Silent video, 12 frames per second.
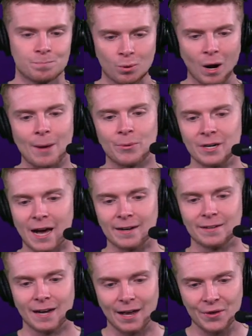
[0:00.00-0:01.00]
Probably not.
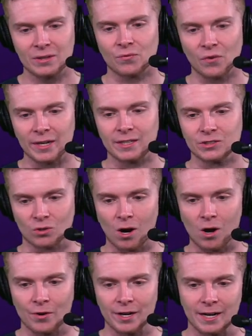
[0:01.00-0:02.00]
I think the Vikings are
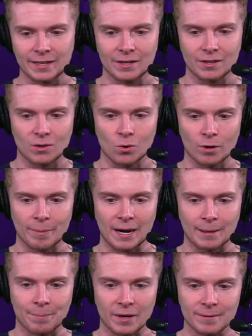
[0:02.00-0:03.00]
all in on getting a
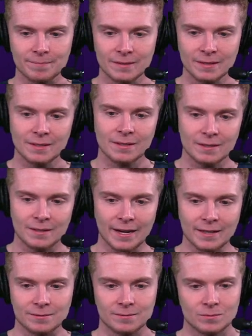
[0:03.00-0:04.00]
quarterback, but
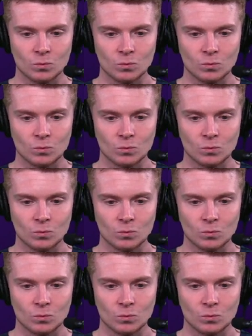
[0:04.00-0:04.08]
hey,